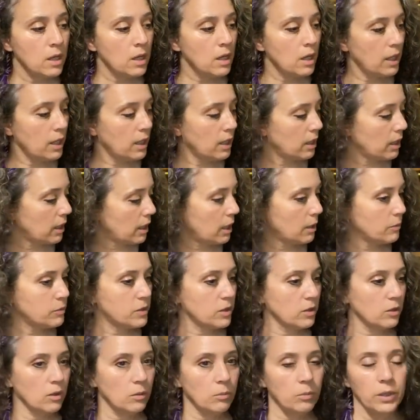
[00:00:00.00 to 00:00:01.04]
and I
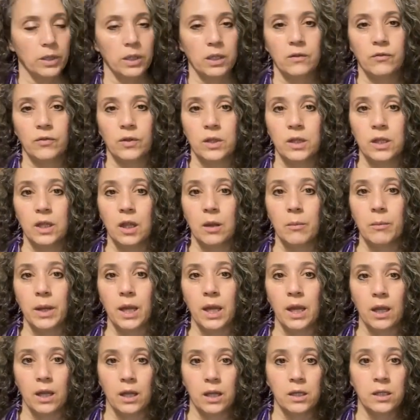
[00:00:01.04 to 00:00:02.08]
absolutely believe in them.
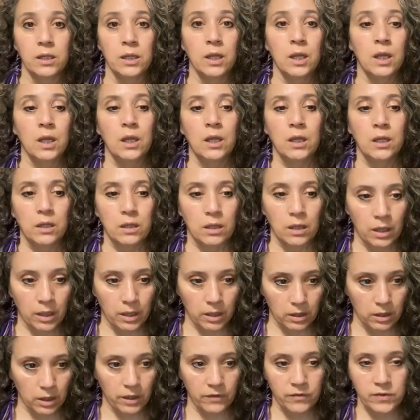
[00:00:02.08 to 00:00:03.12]
And
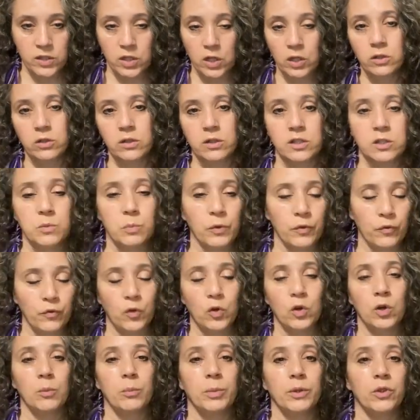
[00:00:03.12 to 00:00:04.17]
uh, I've shared this
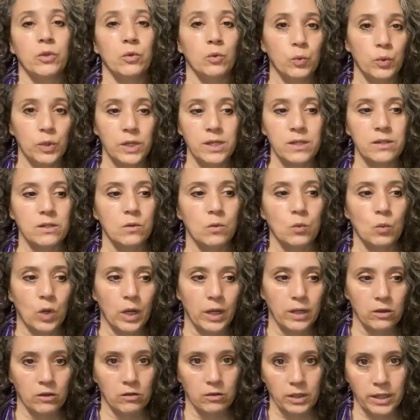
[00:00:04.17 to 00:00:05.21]
before, but the reason
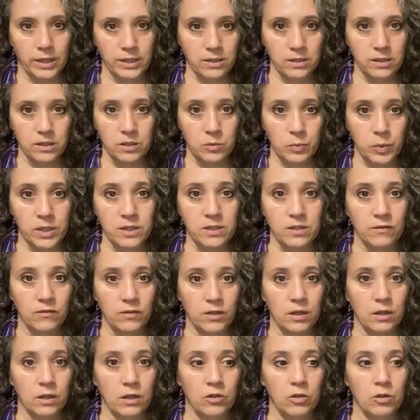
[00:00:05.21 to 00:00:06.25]
why they're less expensive
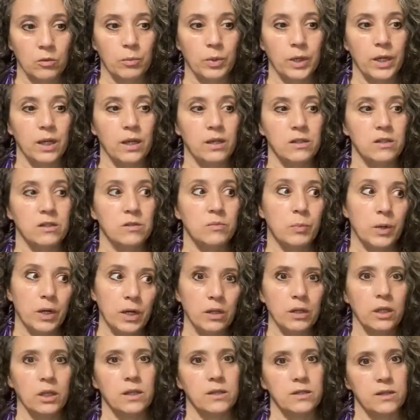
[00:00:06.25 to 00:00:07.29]
than other brands is
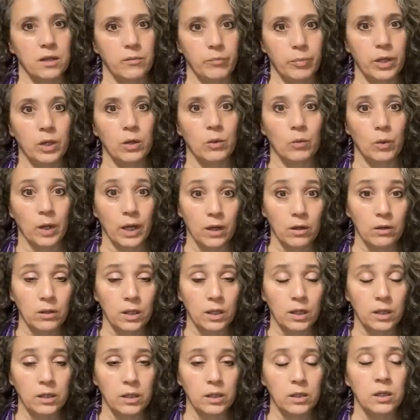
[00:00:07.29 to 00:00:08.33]
partly because they've been around
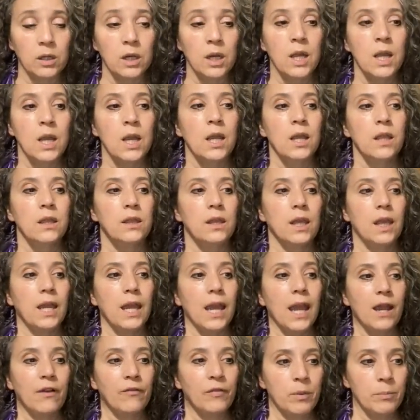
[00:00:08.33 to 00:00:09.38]
longer. They
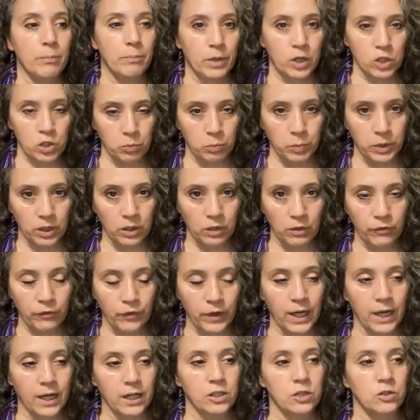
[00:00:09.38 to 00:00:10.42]
have a much bigger
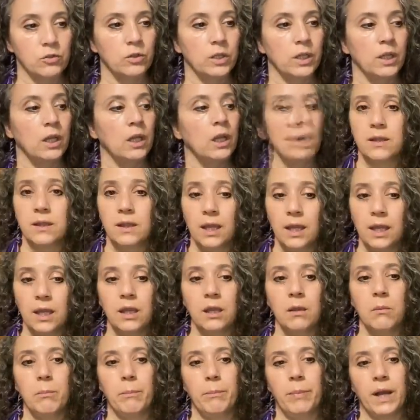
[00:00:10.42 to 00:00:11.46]
factory. They
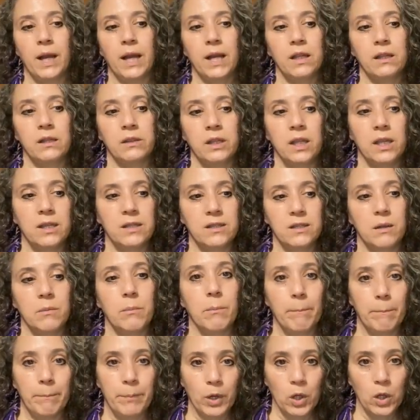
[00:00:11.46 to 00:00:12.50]
can buy things
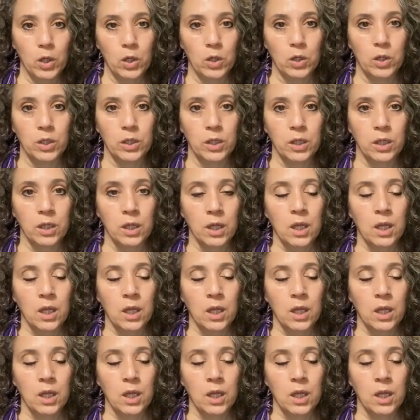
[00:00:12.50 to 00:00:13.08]
in bulk